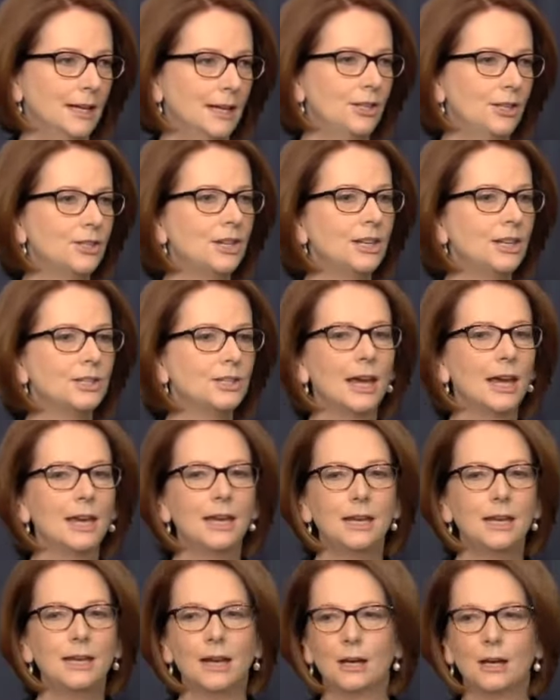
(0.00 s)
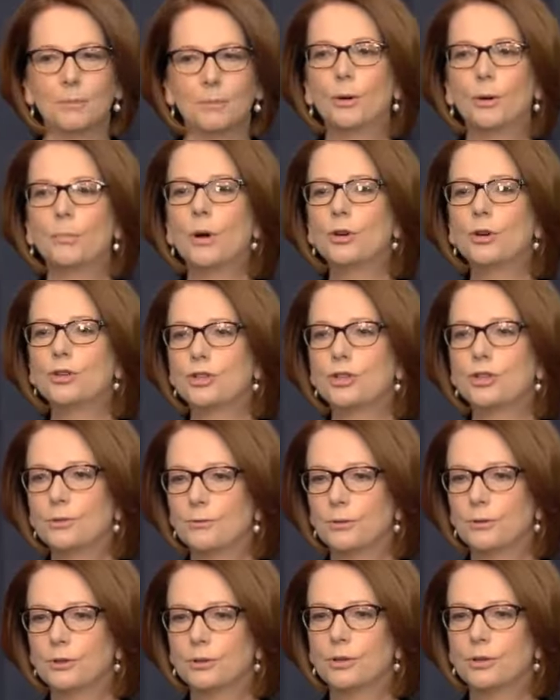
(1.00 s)
This is a uh, promotion
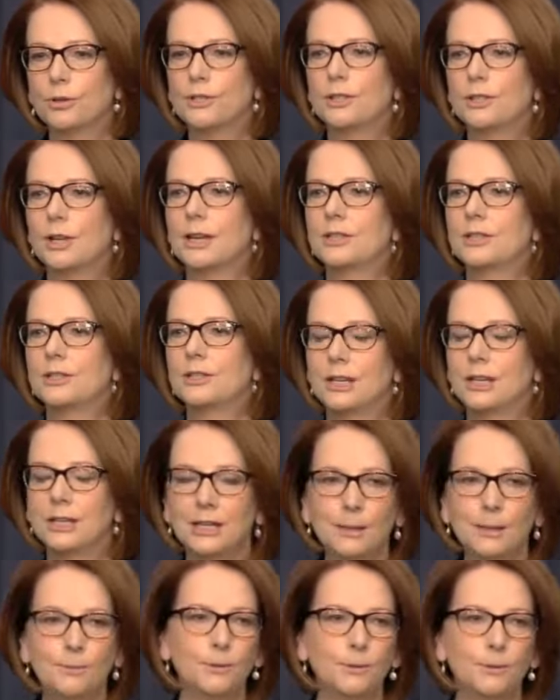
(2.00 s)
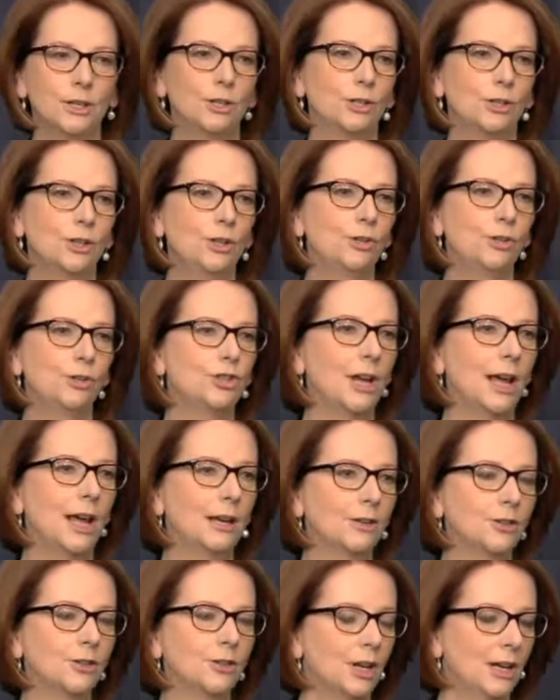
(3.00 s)
for Chris, a significant new
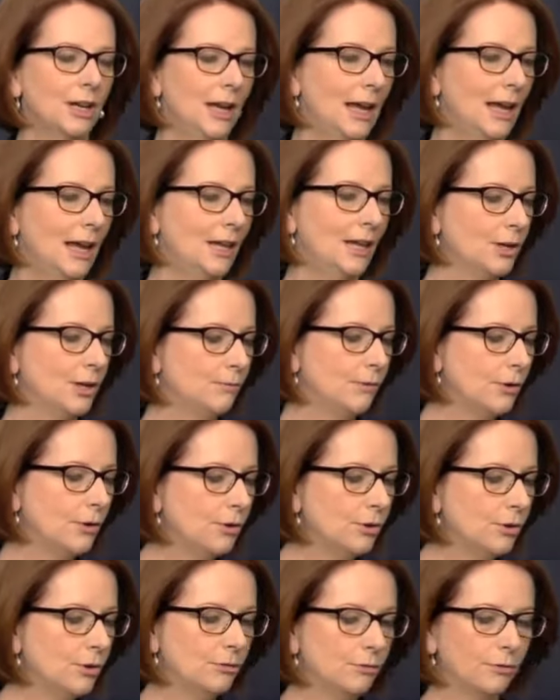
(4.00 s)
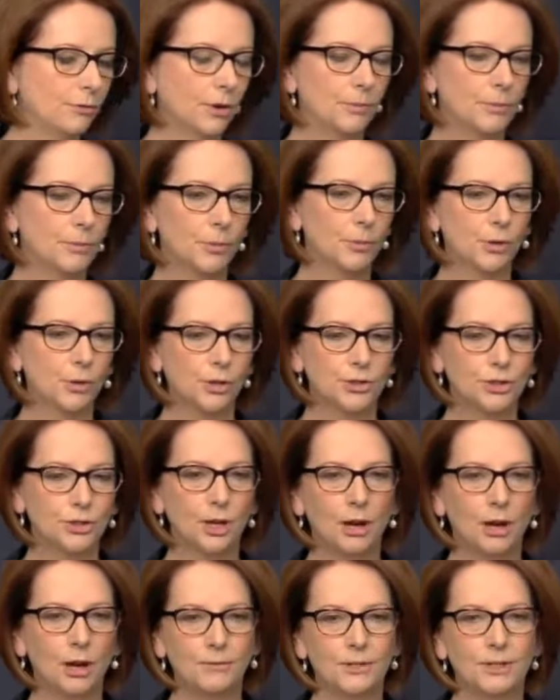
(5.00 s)
challenge. As you've heard from the words
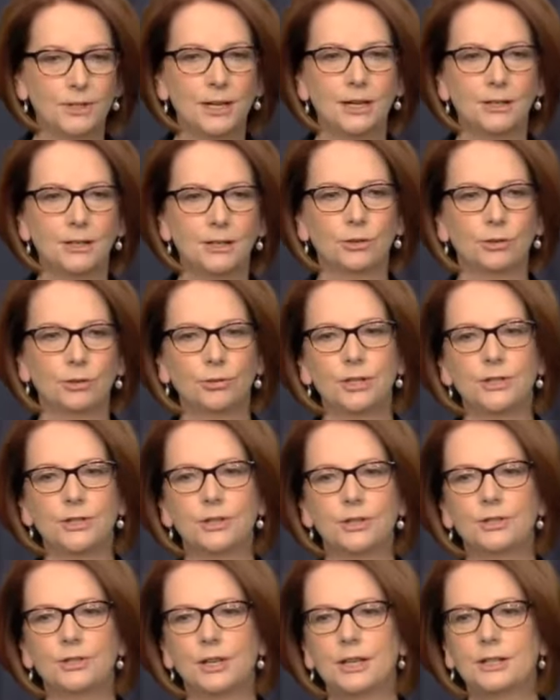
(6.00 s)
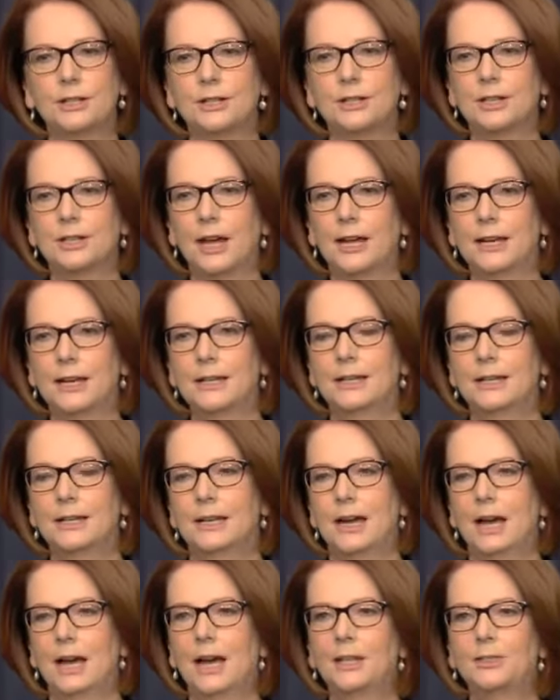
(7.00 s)
I've said and Chris has said today,
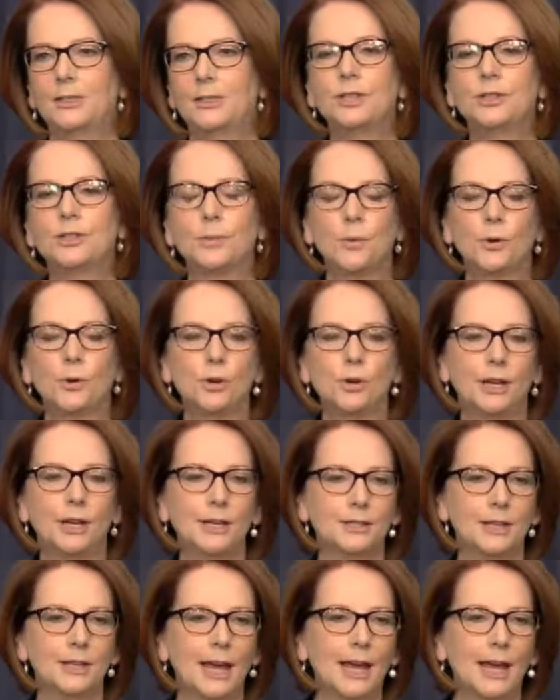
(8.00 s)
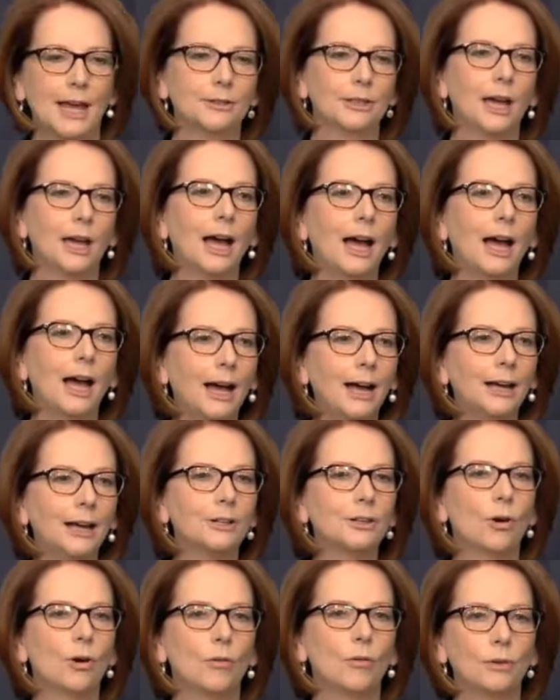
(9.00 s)
uh, this work is at the
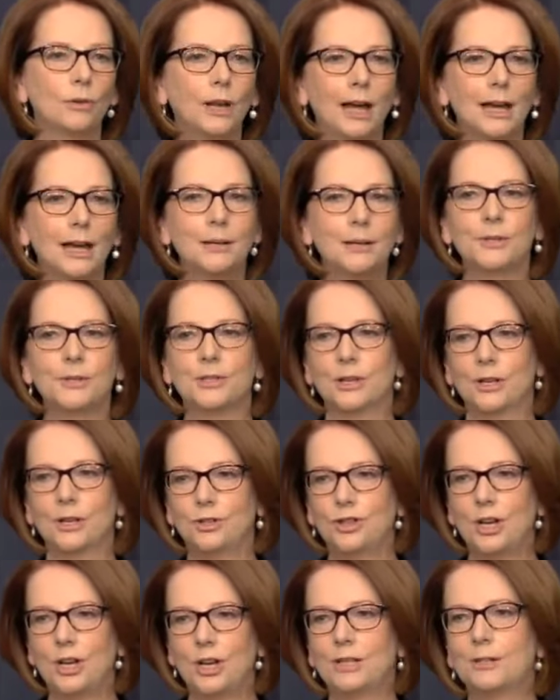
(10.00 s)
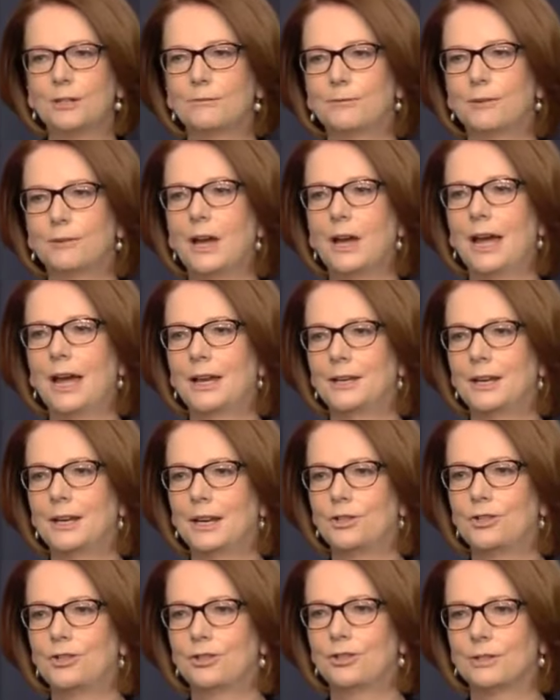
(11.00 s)
heart of Labor's agenda for our
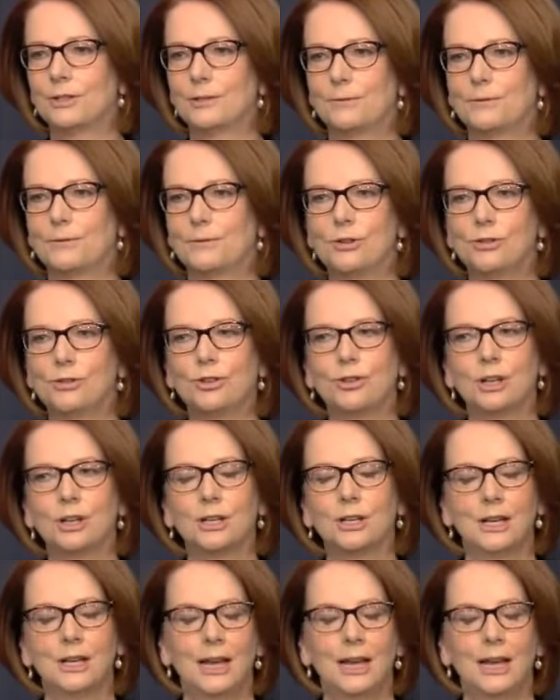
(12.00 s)
nation's future,